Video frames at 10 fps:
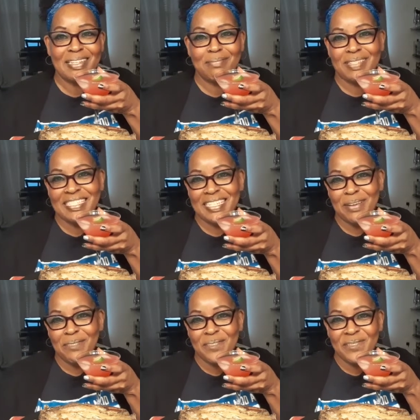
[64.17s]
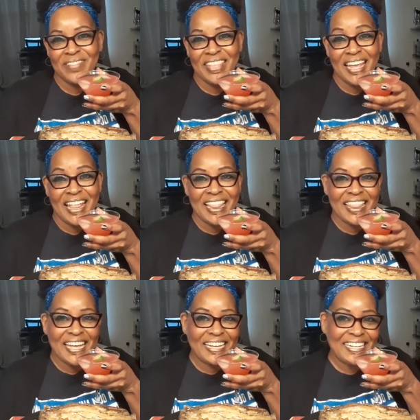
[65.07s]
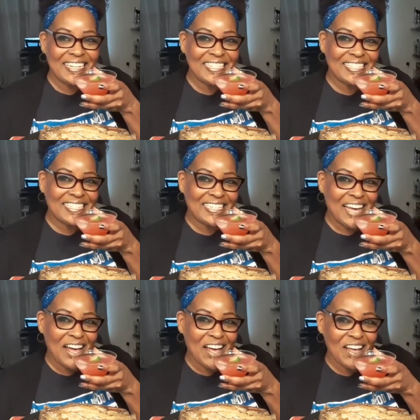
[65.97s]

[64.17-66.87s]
sip, sip. The good stuff.